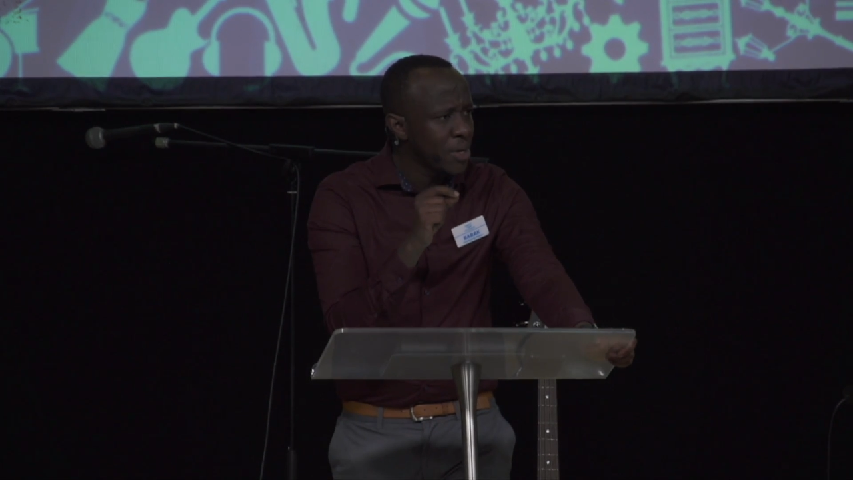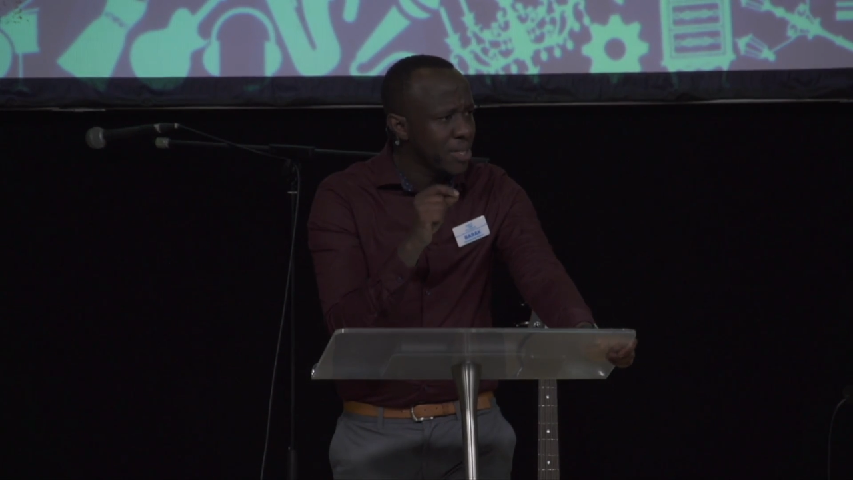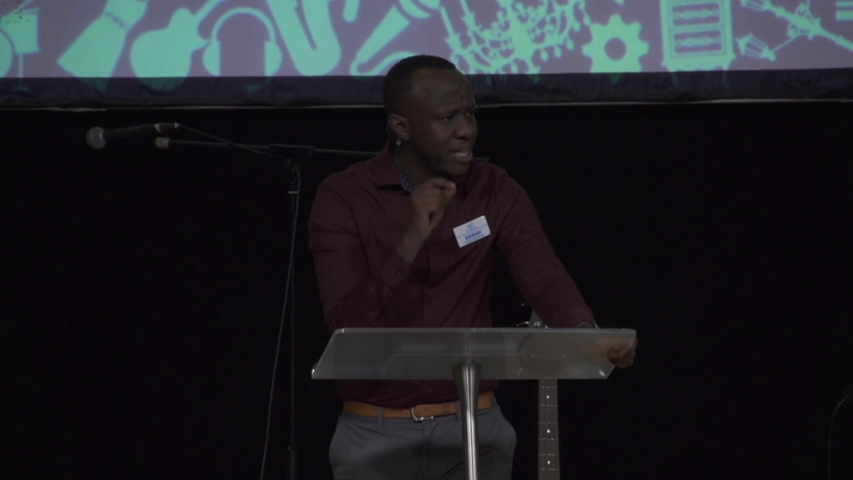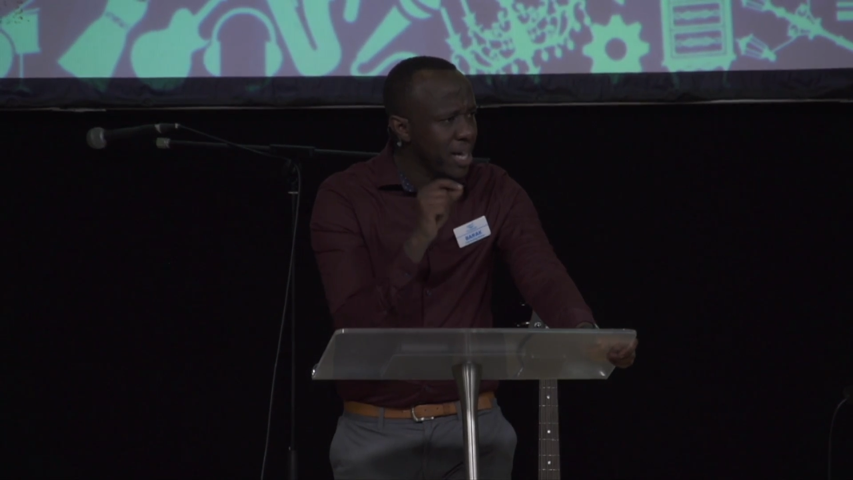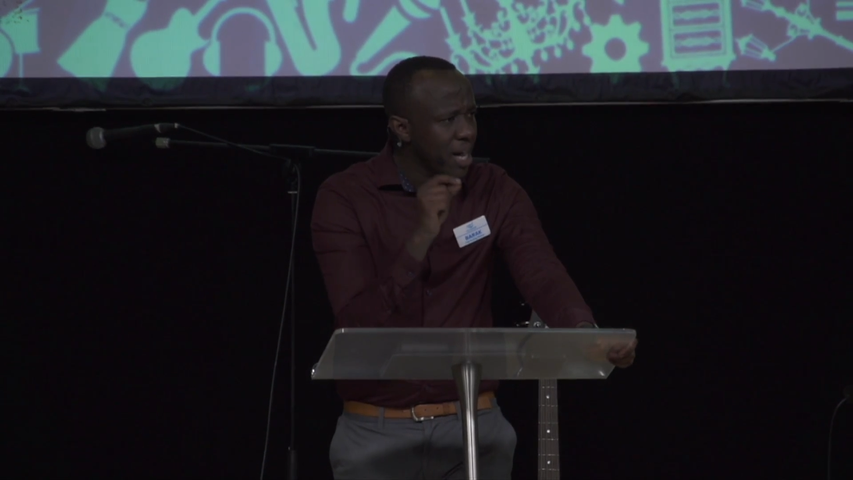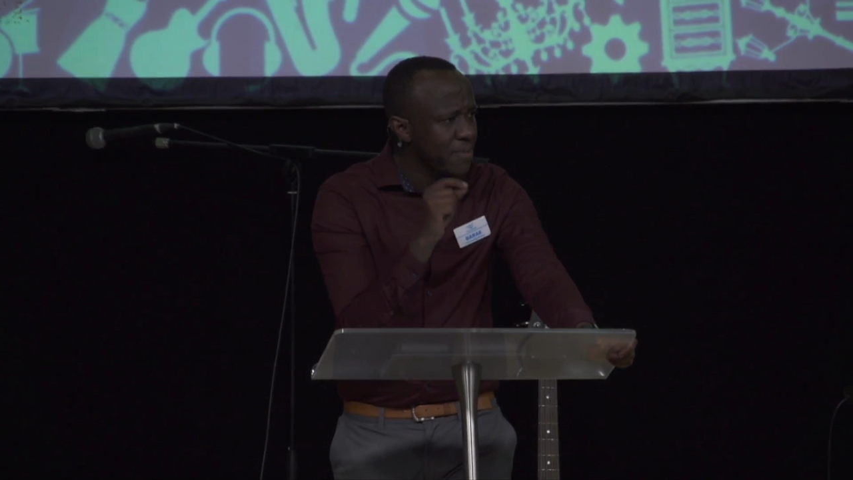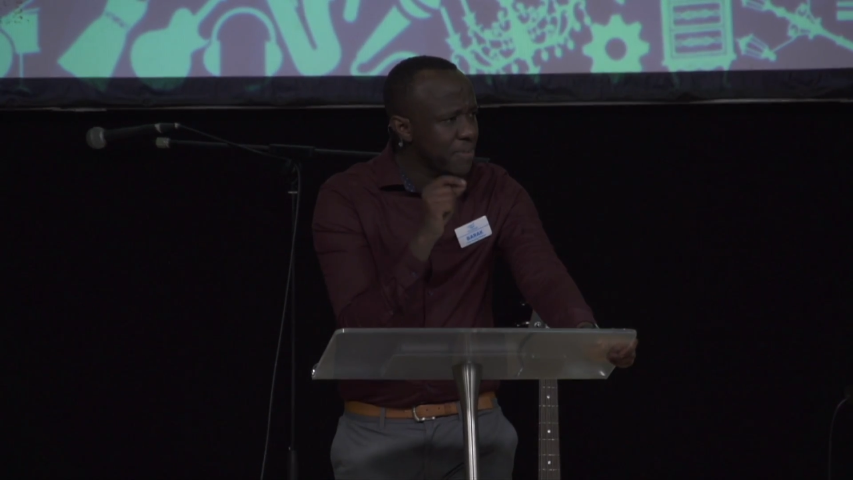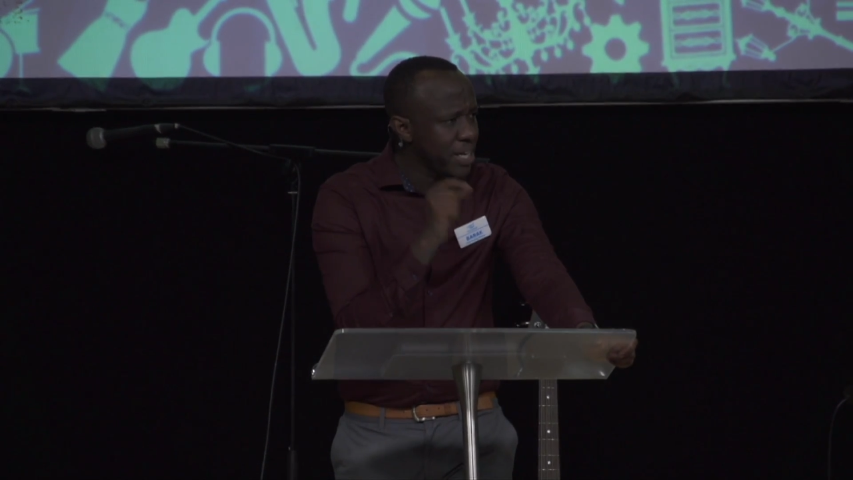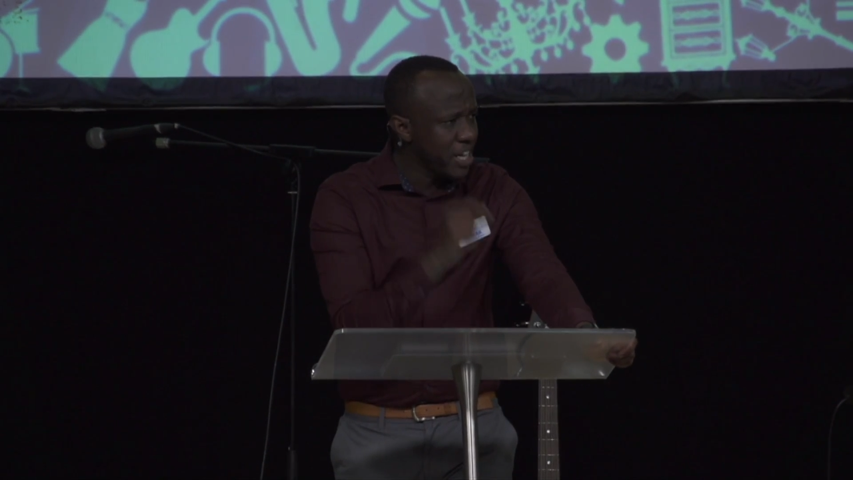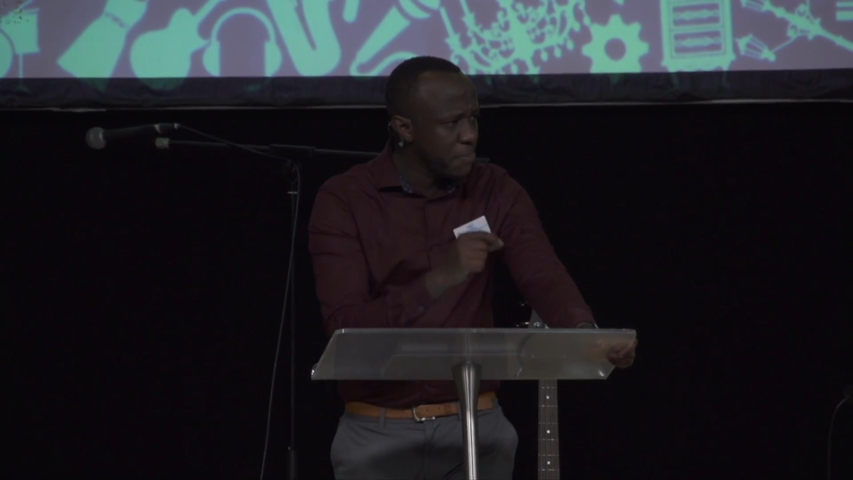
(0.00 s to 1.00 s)
they have
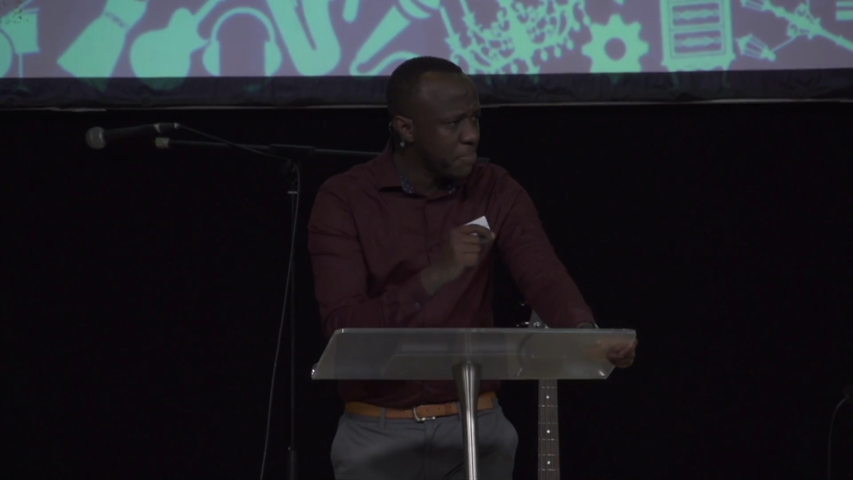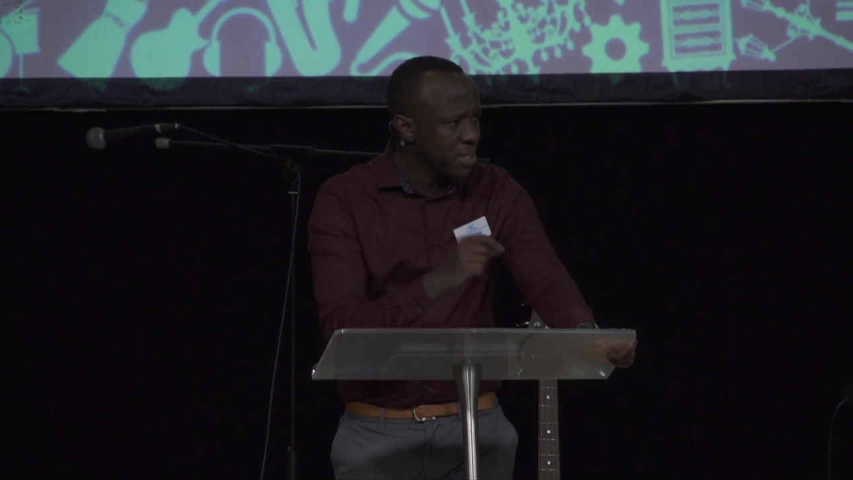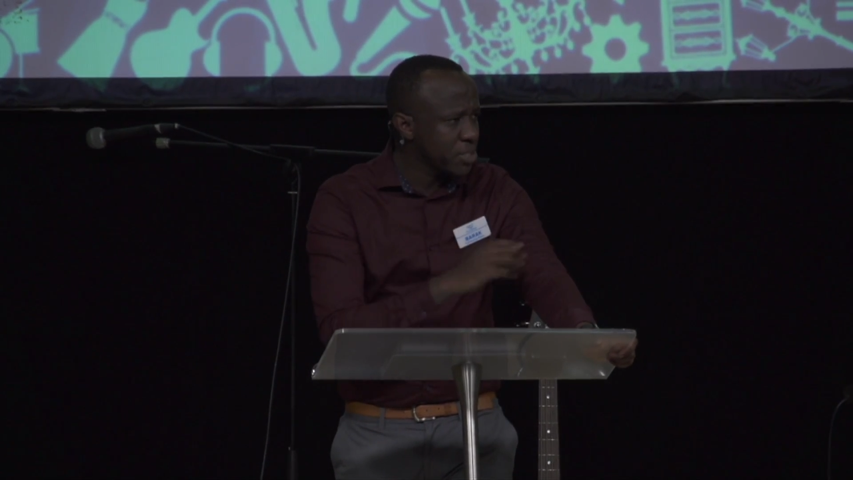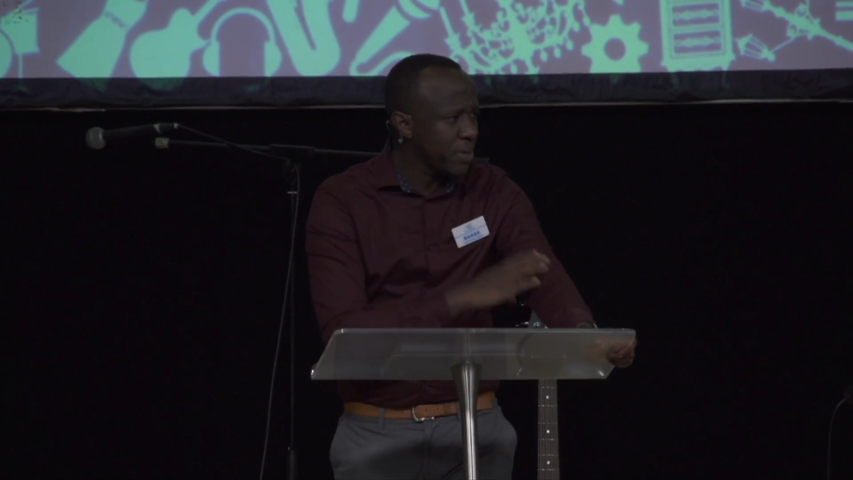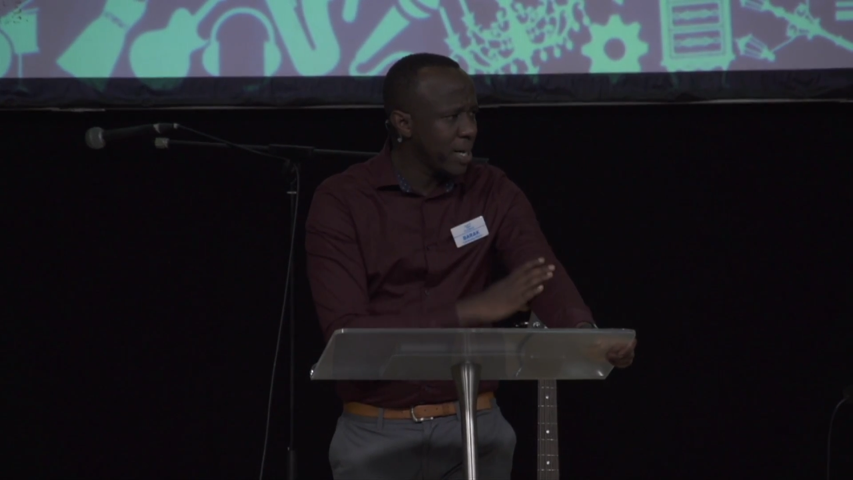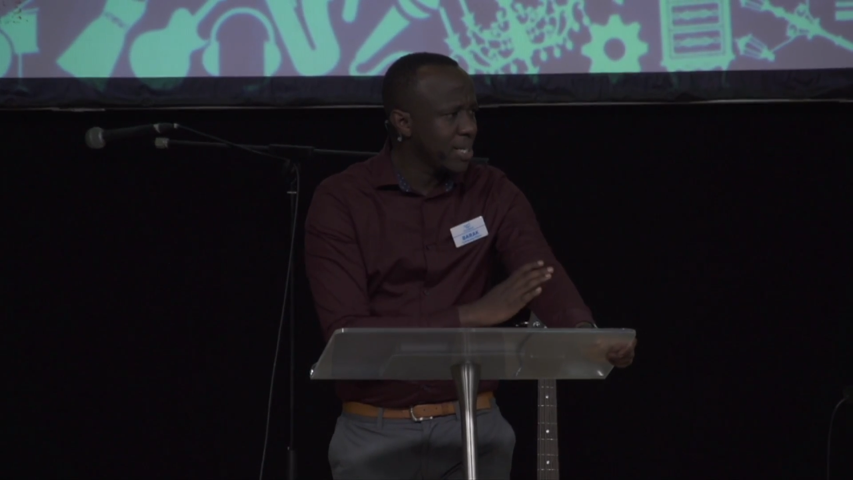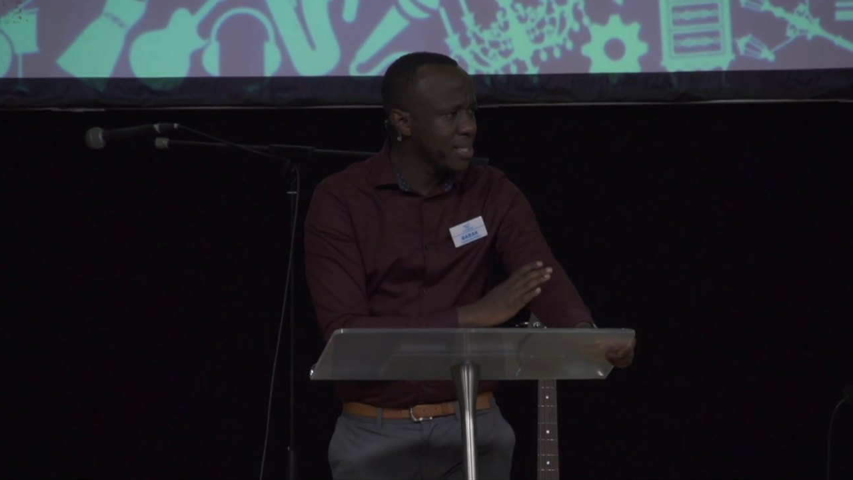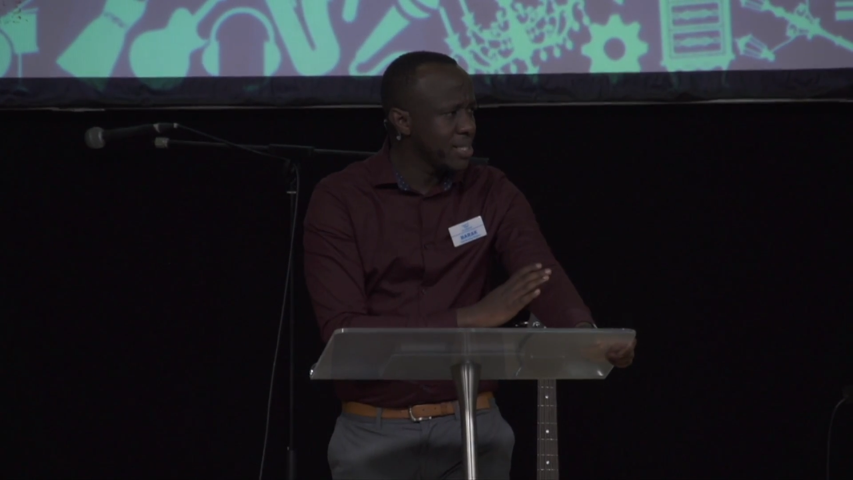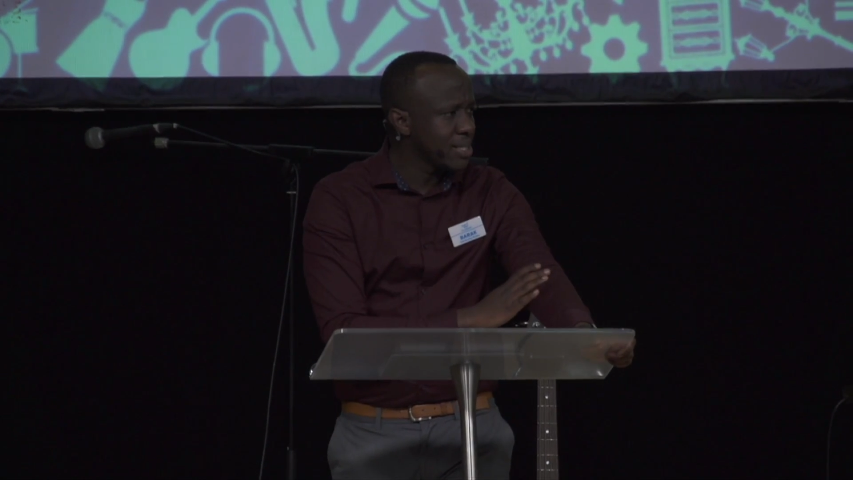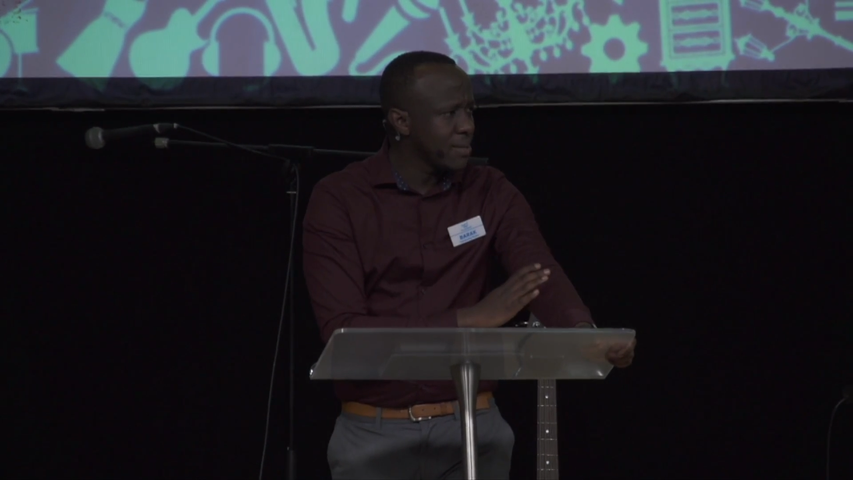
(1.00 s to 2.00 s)
an impact on
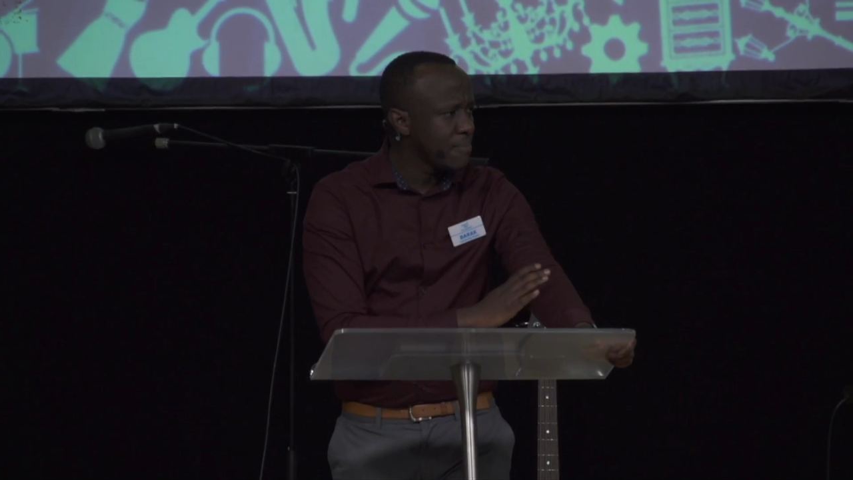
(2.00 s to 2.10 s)
others.